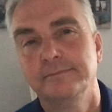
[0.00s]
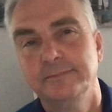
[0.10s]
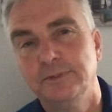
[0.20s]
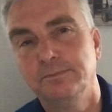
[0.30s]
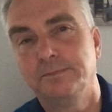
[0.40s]

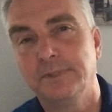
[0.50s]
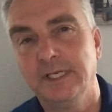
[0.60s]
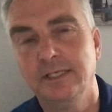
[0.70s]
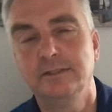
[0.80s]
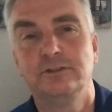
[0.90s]
you know,
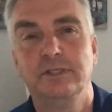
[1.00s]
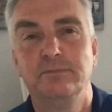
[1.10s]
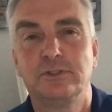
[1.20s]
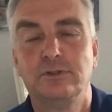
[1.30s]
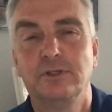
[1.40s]
bring
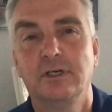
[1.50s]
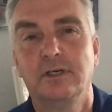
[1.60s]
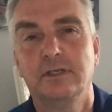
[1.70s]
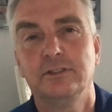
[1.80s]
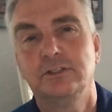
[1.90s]
dreams to
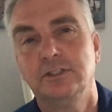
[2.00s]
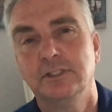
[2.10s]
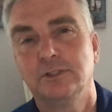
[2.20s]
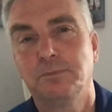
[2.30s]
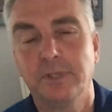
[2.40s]
her, and she
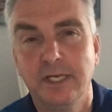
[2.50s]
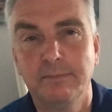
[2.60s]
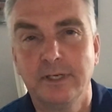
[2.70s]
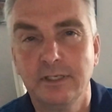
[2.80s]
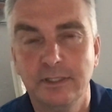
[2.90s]
has prayed
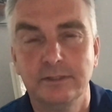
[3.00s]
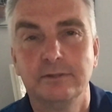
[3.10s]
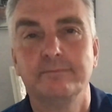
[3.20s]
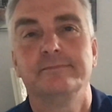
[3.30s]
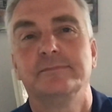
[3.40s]
about it
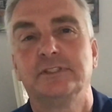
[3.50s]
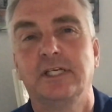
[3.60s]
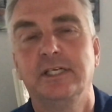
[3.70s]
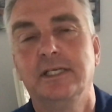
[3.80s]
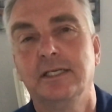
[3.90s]
and
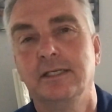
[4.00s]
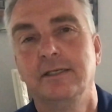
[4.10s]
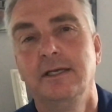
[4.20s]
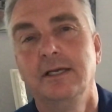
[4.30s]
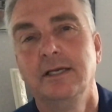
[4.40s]
studied it
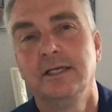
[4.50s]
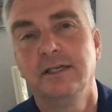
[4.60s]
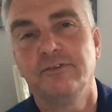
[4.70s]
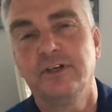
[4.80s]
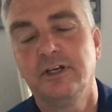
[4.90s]
and
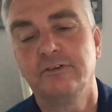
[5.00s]
given her